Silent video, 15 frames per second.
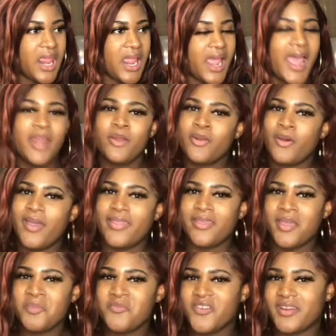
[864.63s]
I don't know, I
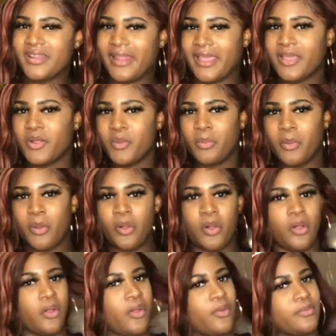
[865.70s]
think I'm very
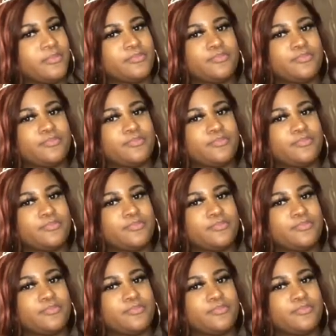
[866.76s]
likable.